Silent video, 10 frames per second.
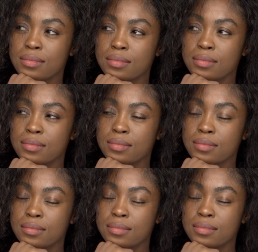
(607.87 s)

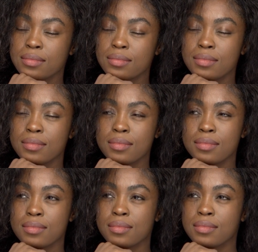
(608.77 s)

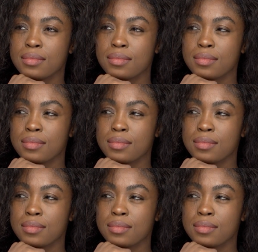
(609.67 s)
Nothing is said.